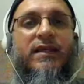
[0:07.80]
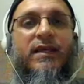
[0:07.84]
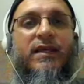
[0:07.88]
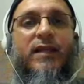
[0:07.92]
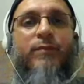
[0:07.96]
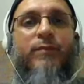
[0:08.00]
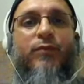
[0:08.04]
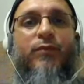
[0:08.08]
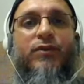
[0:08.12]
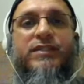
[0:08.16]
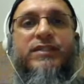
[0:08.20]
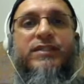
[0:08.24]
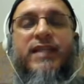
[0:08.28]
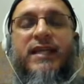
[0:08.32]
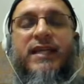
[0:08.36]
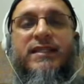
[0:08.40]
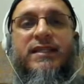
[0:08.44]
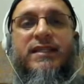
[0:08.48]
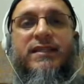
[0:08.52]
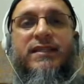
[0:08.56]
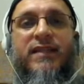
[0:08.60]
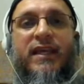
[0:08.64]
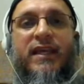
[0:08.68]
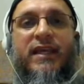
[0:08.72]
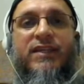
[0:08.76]
in
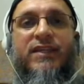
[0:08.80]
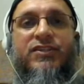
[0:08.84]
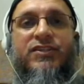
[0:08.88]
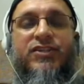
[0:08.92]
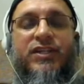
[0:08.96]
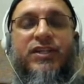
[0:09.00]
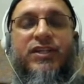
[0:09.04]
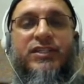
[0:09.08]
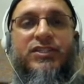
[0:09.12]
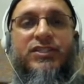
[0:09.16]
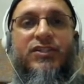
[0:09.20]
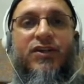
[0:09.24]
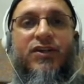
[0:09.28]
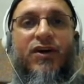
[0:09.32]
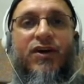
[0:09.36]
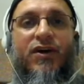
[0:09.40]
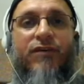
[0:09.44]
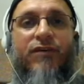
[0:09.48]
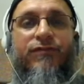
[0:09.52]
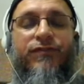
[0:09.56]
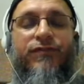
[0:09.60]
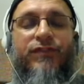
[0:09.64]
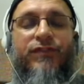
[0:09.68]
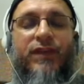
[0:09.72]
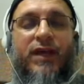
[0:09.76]
protecting the interest of
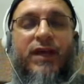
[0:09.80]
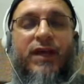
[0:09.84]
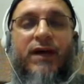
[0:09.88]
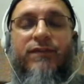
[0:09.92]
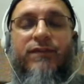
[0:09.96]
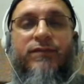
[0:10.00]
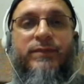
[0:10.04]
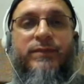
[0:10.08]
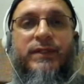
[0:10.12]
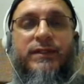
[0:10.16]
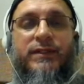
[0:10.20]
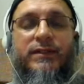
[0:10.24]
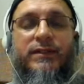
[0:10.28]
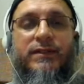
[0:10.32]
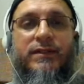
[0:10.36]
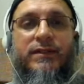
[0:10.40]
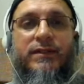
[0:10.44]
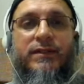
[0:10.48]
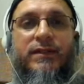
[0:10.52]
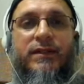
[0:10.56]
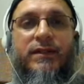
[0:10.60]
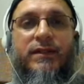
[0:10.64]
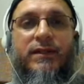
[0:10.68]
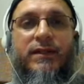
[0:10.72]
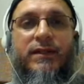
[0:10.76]
government.
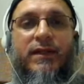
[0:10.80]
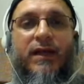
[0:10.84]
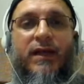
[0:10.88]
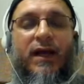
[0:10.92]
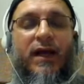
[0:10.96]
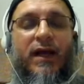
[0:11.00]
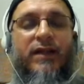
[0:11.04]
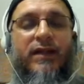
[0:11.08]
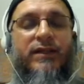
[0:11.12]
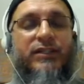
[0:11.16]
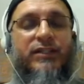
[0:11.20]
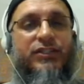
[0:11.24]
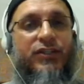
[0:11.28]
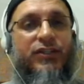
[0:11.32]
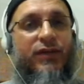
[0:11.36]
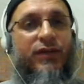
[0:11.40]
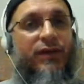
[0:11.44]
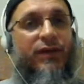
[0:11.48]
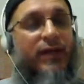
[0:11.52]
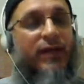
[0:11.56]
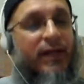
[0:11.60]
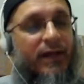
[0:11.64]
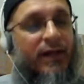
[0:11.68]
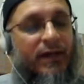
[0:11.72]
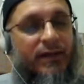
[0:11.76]
Under
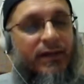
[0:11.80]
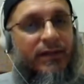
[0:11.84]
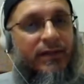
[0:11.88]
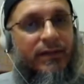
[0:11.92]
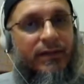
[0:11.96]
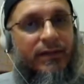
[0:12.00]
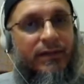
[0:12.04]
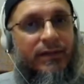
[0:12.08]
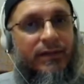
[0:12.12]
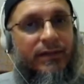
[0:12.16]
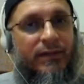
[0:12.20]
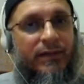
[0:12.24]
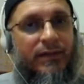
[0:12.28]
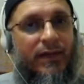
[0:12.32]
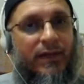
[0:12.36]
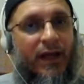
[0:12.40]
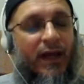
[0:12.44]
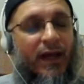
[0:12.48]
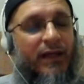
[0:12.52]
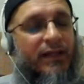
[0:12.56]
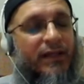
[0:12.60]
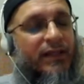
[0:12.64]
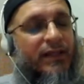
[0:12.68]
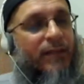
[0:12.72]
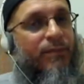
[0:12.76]
Sharia,
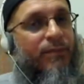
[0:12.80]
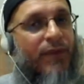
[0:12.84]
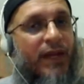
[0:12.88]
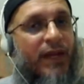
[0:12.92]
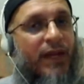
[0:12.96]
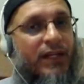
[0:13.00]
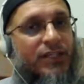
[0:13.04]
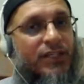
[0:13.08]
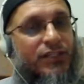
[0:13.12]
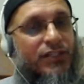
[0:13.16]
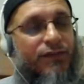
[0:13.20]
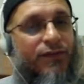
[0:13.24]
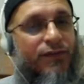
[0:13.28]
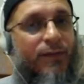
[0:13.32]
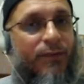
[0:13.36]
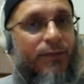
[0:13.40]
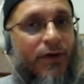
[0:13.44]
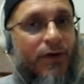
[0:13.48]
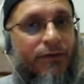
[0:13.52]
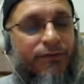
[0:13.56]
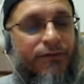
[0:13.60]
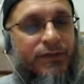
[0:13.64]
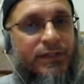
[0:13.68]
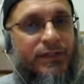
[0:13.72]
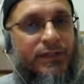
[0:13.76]
under the practice of the
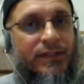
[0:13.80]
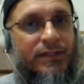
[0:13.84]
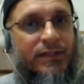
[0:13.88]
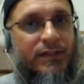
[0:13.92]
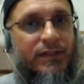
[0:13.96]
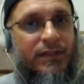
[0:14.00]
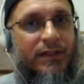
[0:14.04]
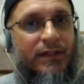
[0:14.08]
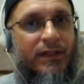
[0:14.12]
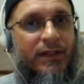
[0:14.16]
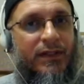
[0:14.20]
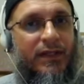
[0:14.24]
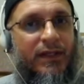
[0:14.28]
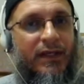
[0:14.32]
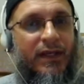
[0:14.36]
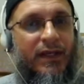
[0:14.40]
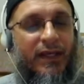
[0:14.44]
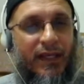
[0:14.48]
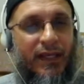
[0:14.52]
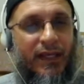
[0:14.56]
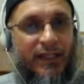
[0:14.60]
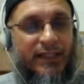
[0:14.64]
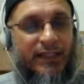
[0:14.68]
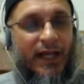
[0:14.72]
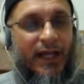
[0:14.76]
prophets,
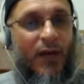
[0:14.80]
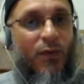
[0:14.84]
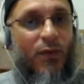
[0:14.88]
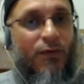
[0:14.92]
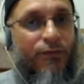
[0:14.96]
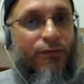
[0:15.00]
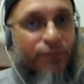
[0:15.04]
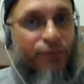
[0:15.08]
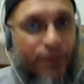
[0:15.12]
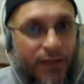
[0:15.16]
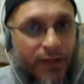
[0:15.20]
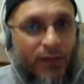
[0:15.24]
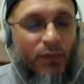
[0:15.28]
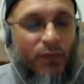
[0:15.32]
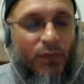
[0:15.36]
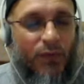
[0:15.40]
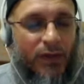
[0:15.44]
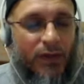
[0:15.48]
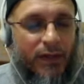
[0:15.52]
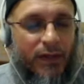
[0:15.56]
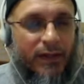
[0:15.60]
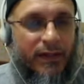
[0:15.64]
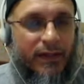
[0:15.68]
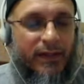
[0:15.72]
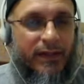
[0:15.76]
it's our free
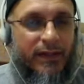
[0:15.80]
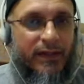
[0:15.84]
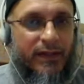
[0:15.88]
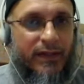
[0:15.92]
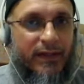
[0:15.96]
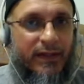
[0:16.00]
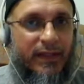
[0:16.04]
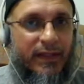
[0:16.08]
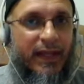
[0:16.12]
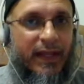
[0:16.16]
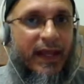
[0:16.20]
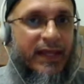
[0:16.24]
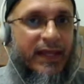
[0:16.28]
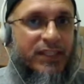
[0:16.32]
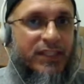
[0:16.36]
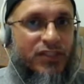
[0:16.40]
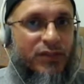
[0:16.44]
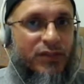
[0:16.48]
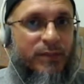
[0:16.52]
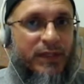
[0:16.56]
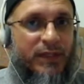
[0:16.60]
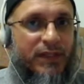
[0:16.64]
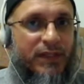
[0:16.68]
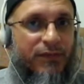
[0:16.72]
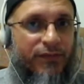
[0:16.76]
will that has to
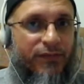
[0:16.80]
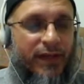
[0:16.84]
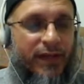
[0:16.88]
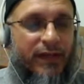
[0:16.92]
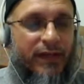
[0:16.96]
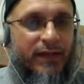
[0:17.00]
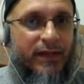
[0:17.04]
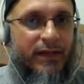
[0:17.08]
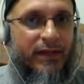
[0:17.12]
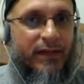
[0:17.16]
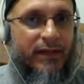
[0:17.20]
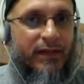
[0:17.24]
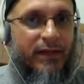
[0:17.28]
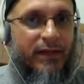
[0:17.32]
be defended,